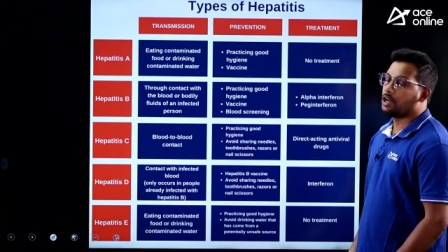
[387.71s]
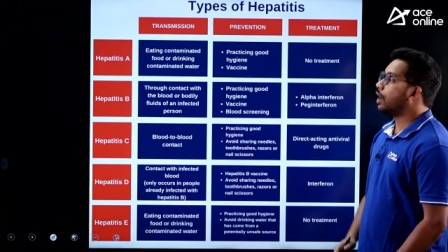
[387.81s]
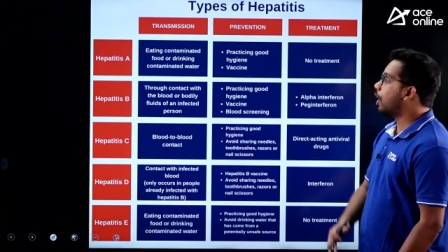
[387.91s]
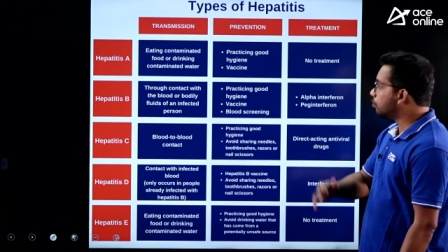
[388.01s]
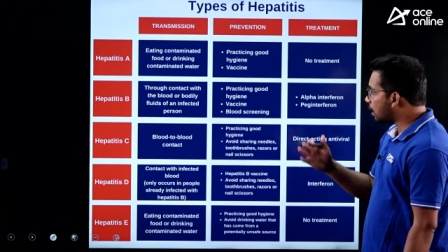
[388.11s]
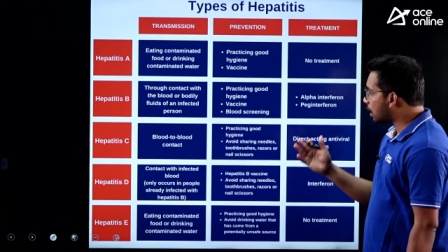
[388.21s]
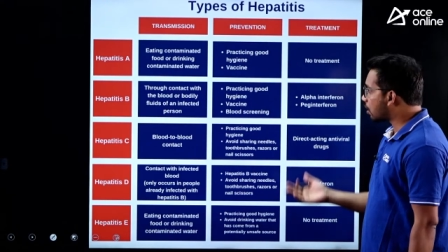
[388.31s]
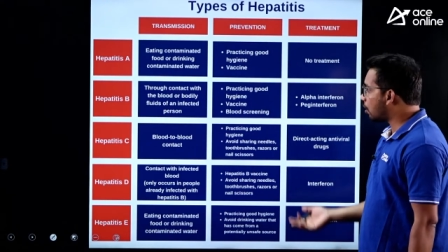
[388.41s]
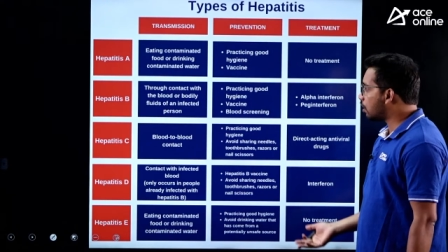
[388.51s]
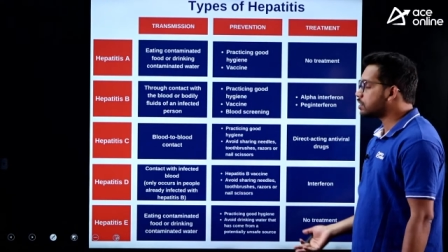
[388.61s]
how they are
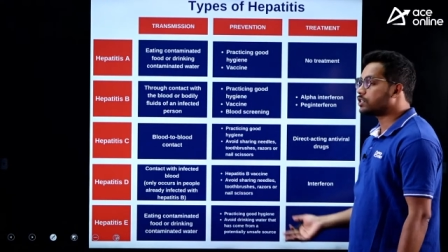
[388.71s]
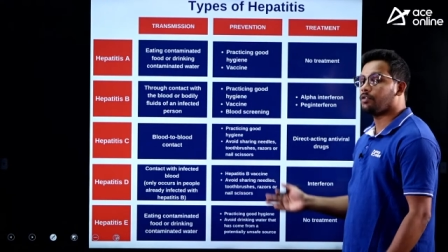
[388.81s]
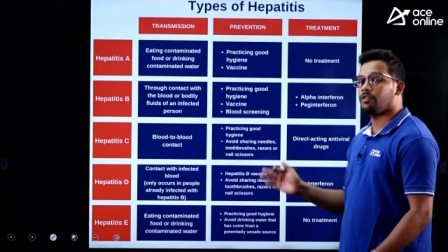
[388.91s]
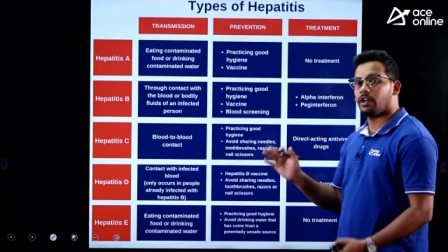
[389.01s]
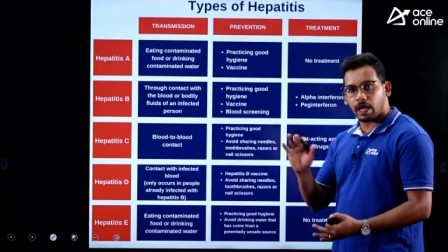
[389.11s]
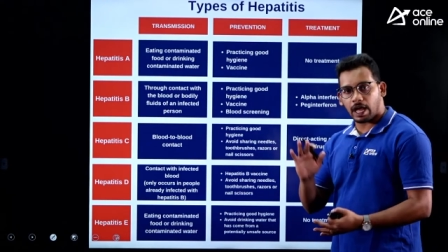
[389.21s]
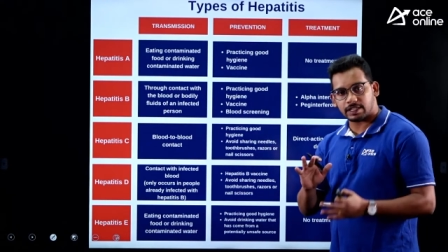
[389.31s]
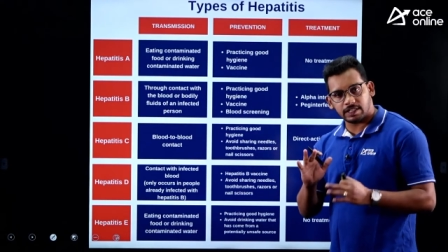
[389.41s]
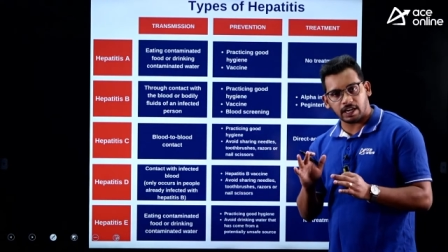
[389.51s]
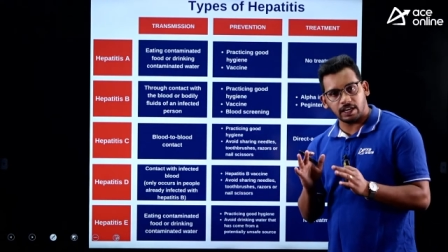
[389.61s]
caused, uh,
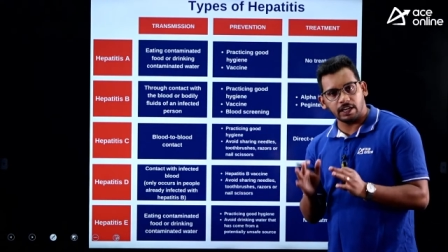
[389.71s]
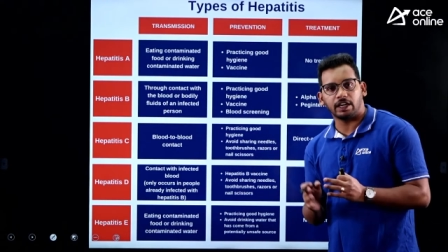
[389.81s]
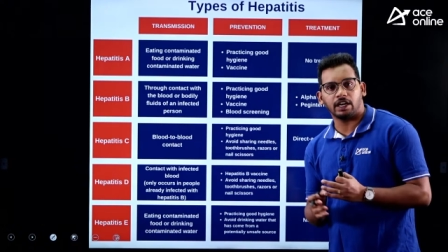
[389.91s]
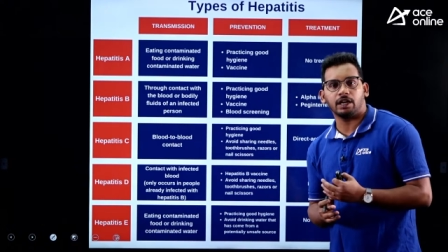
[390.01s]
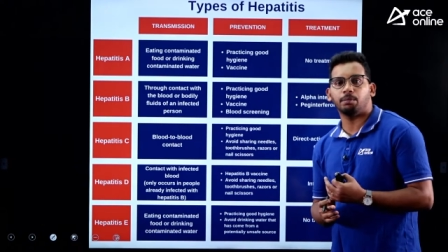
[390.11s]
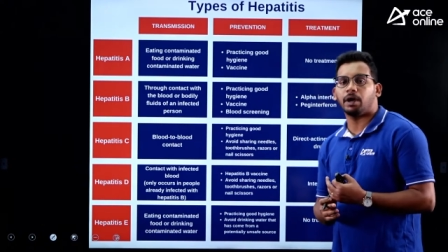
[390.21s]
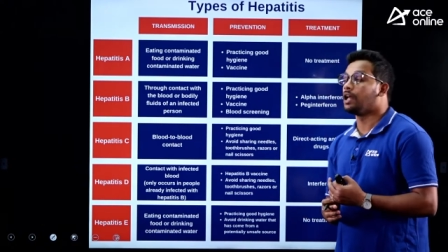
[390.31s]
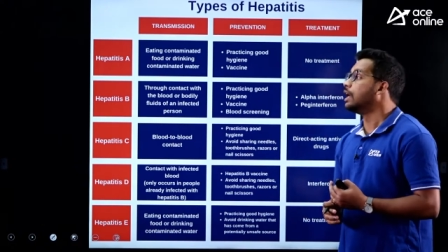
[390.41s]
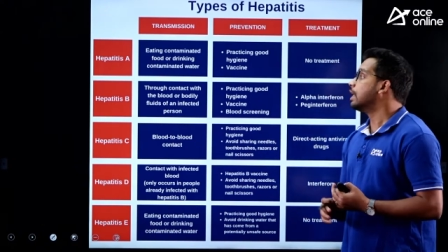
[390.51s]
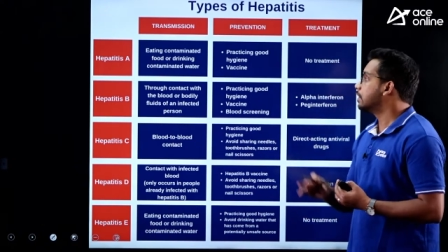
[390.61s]
has there any treatment
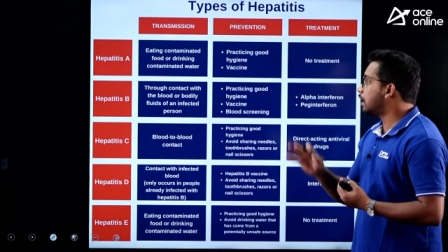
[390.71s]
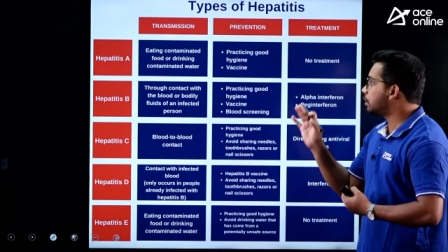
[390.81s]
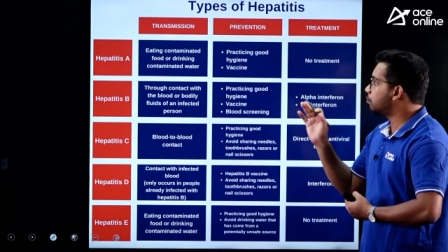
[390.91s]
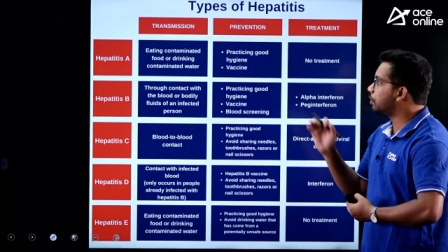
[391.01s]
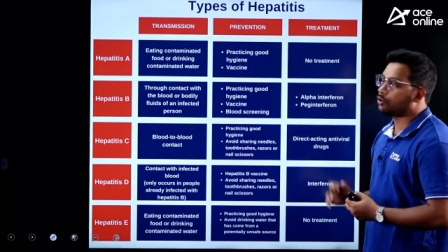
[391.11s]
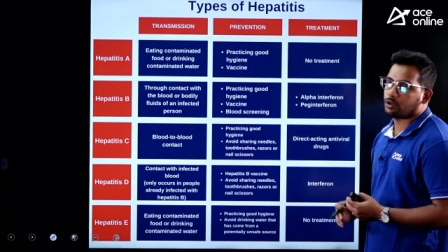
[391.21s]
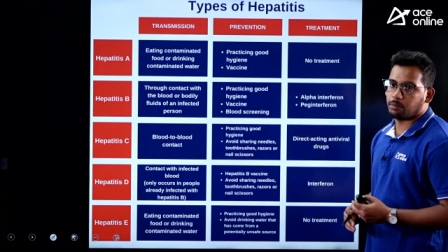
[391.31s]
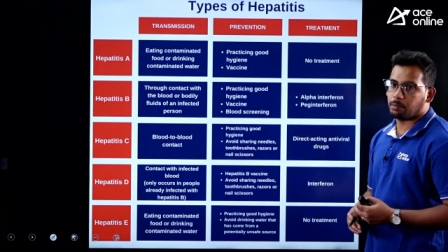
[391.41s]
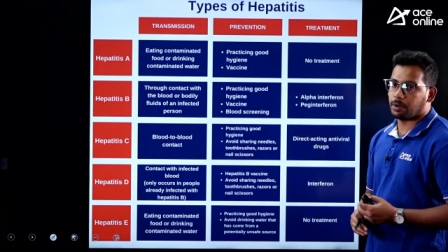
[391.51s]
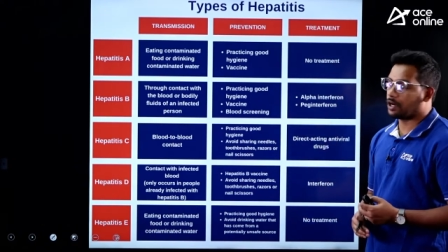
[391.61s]
that you need to
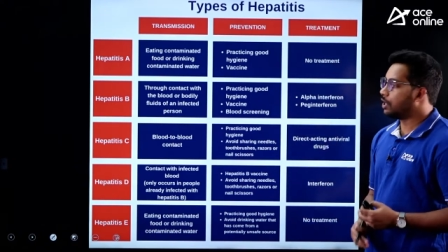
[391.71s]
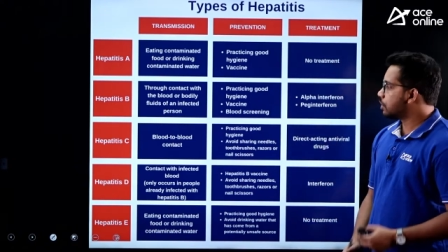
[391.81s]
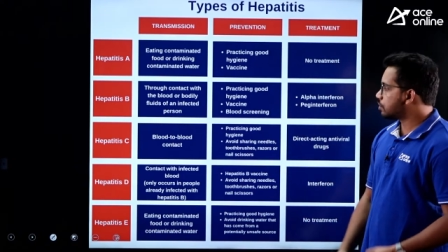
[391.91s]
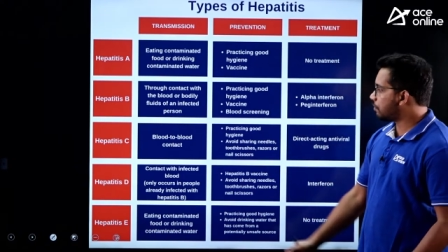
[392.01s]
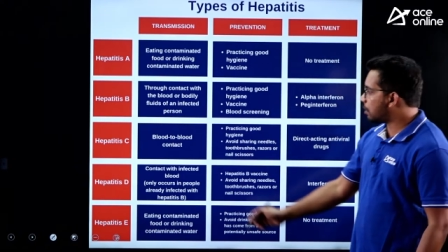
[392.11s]
remember. So, we